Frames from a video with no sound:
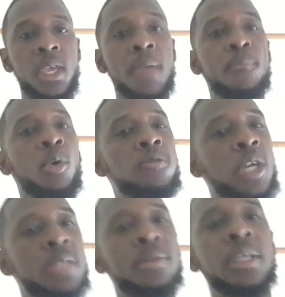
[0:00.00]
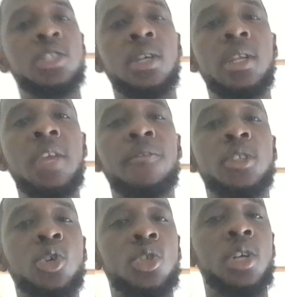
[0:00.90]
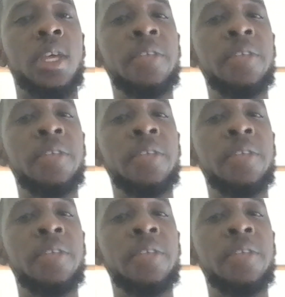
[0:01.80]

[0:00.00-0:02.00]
Improve transportation infrastructure.